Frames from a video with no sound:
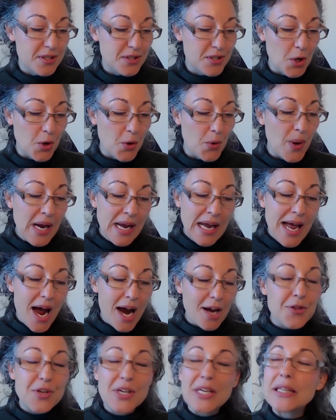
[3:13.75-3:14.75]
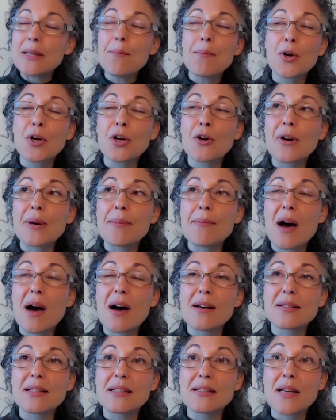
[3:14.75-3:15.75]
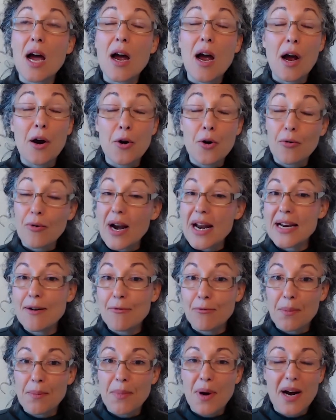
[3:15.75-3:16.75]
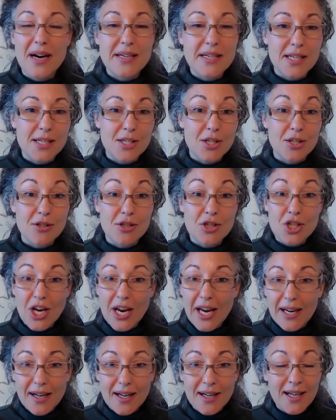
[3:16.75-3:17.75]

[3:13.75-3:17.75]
So I think Mercury Mars is a great reminder to check